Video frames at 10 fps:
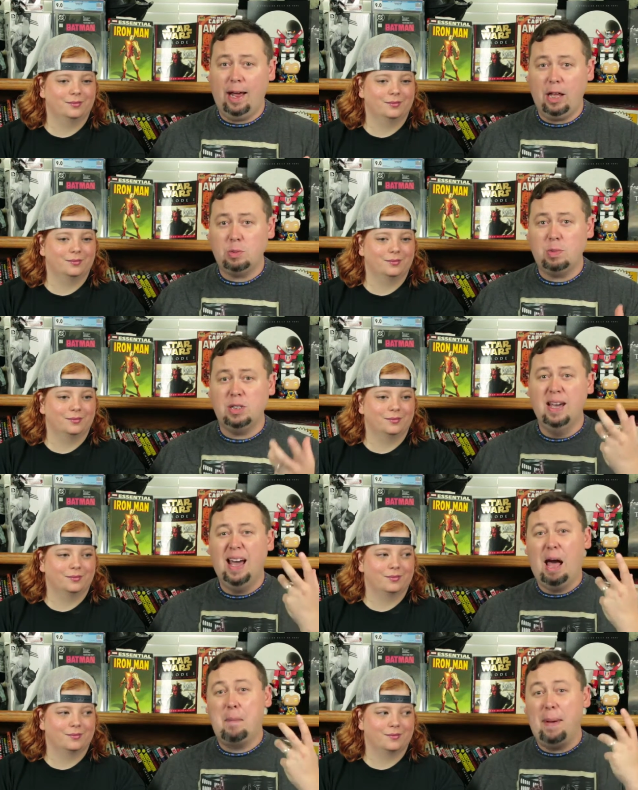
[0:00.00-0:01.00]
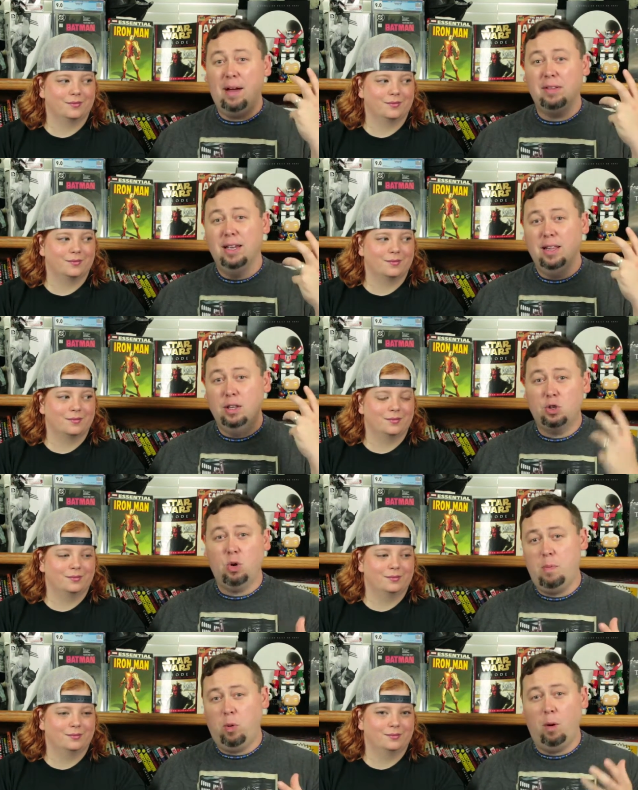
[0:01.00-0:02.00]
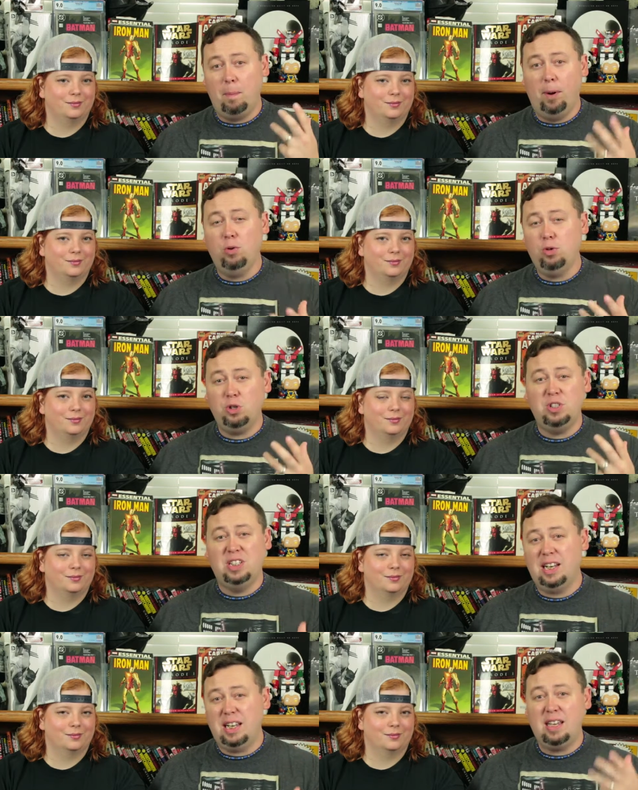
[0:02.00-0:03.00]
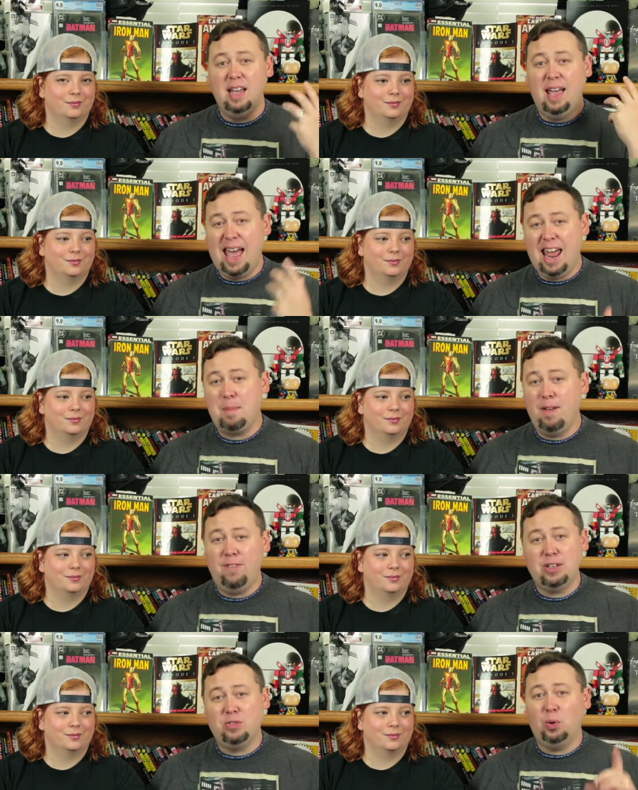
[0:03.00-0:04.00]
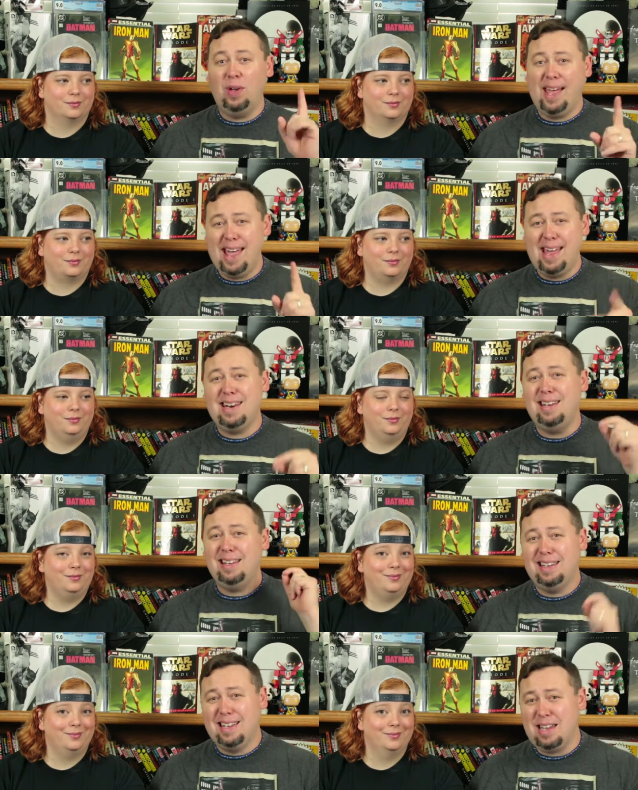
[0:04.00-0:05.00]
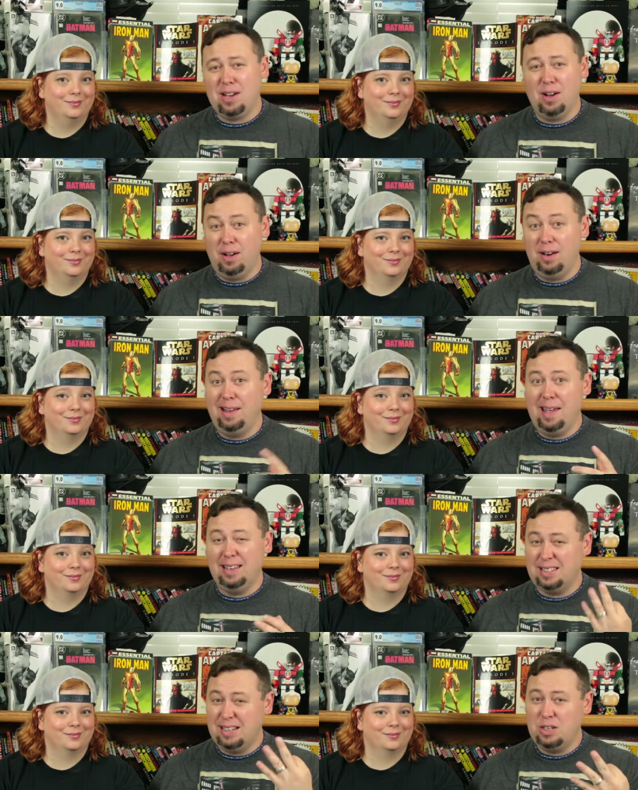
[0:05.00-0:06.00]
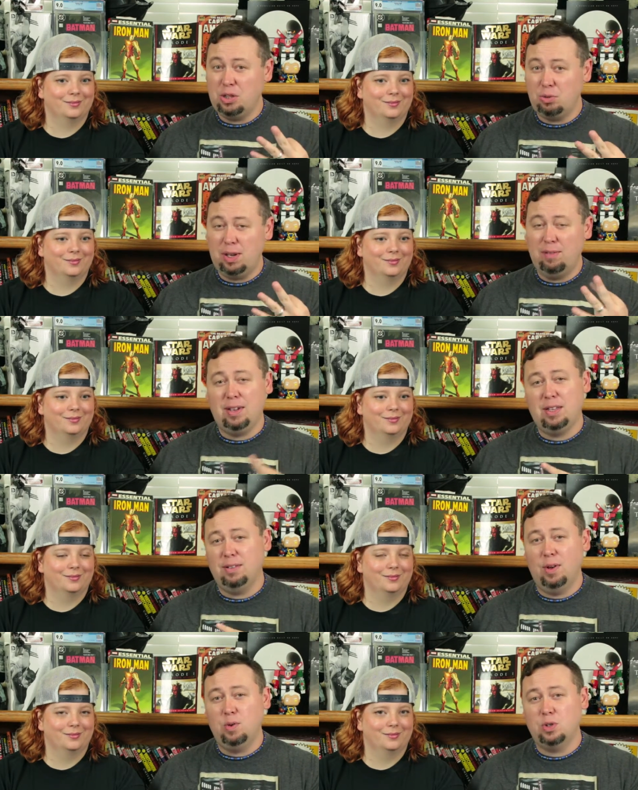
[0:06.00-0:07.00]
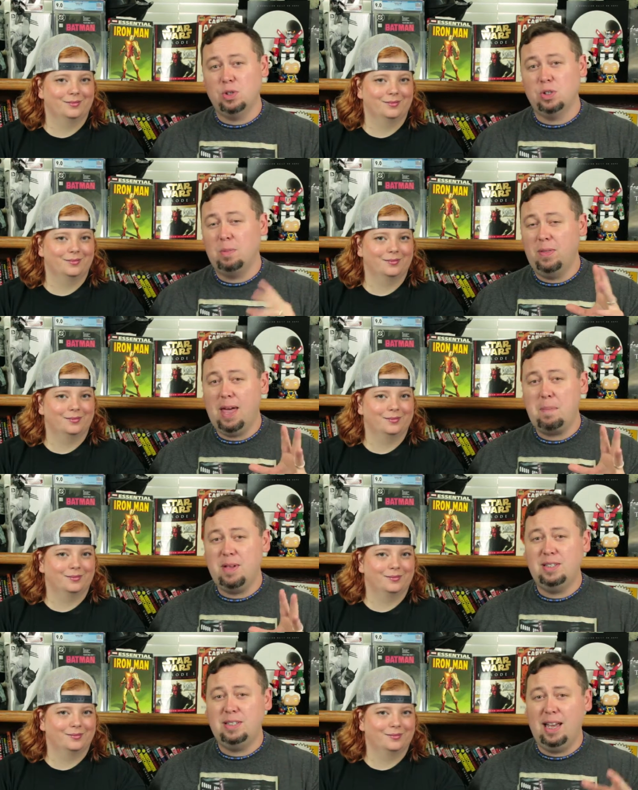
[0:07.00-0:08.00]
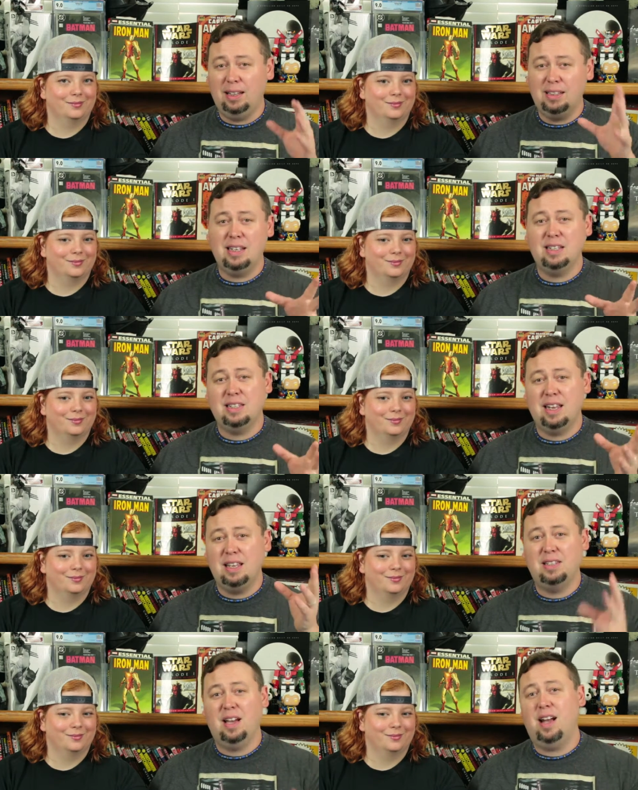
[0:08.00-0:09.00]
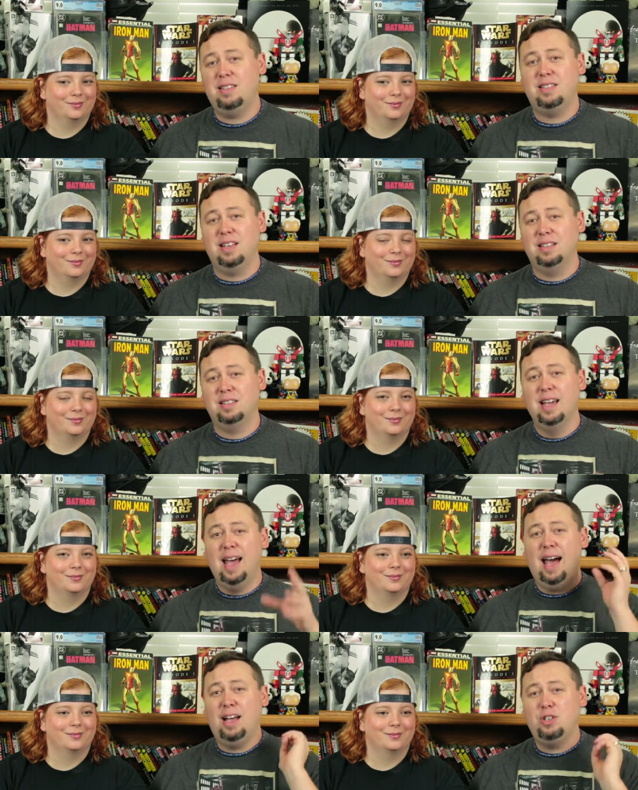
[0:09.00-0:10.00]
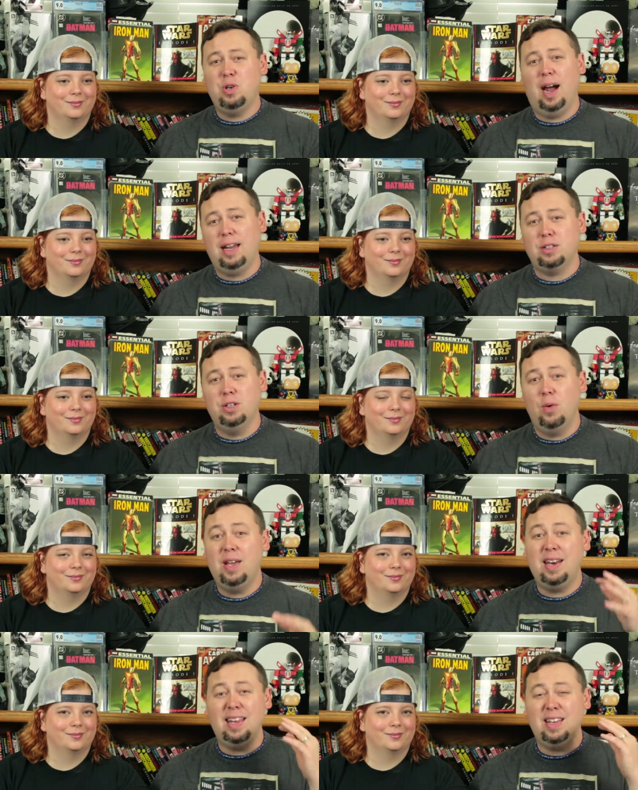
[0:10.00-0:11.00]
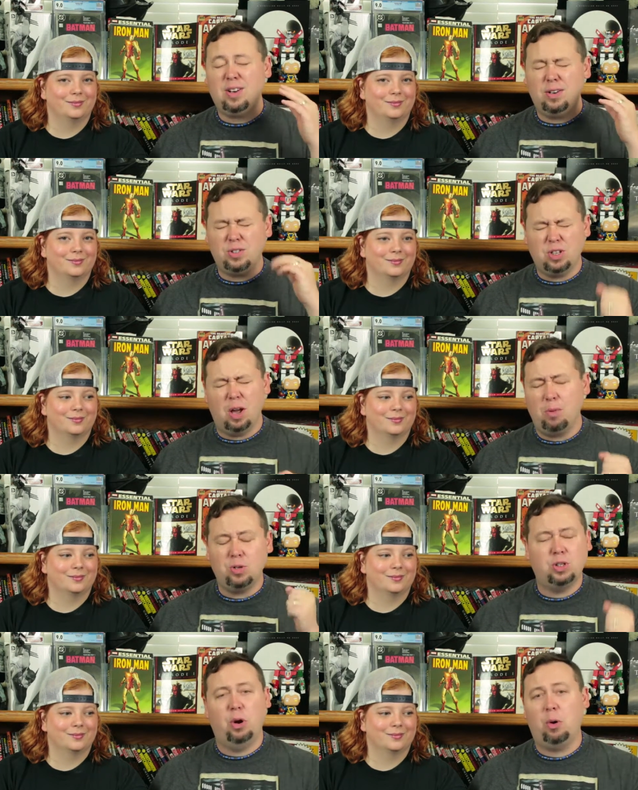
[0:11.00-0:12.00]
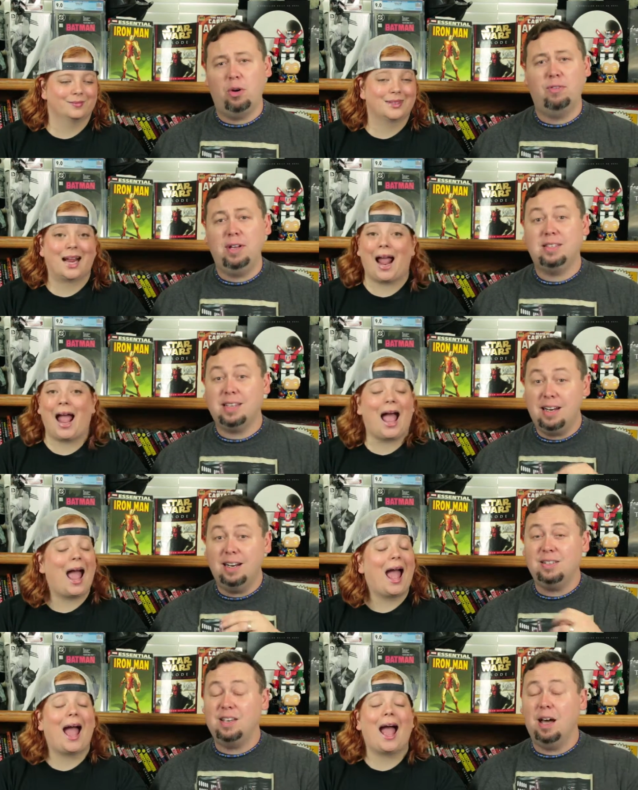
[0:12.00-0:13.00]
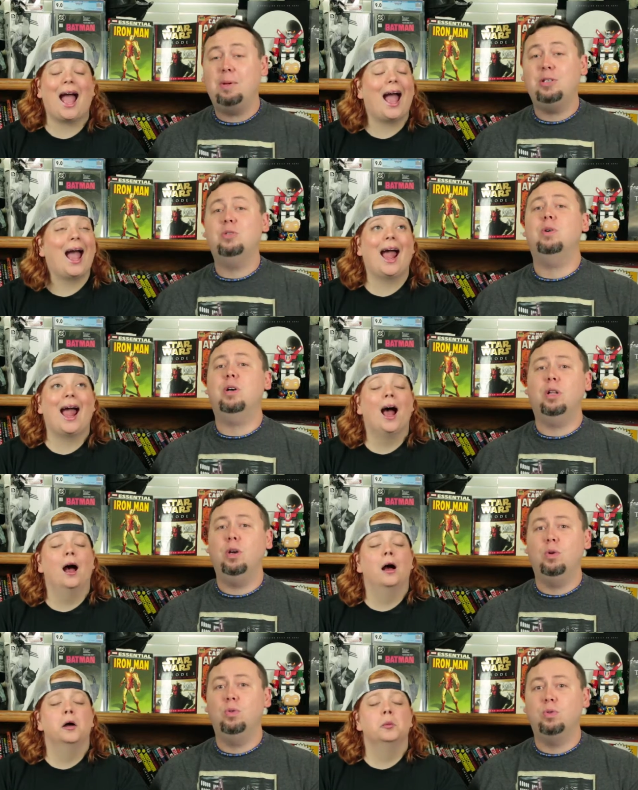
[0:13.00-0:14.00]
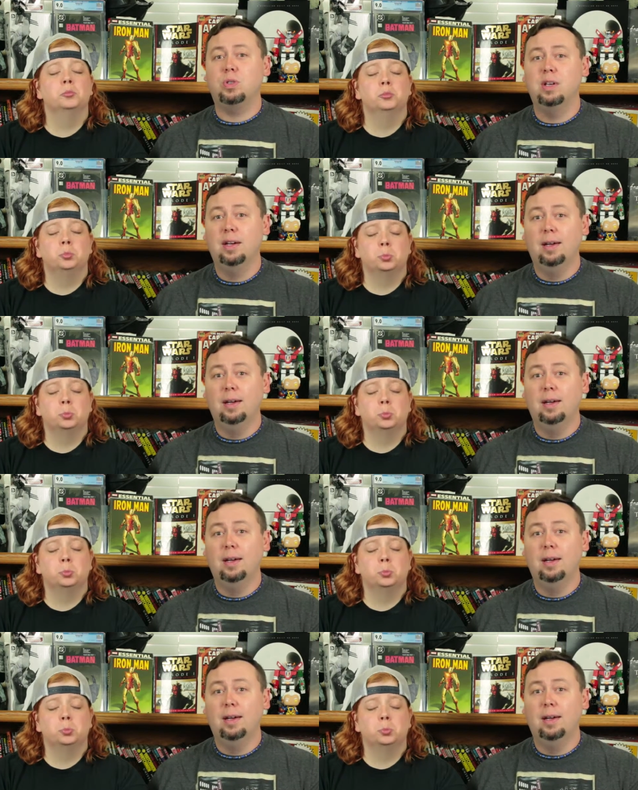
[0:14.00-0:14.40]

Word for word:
Speaker 1: announcements about the Shreveport Bossier City Anime Festival and GeekCon in Season 3 of Geek Devotions. But that being said, let's get into today's content. As you guys know, it is our summer serial event and it is coming to a close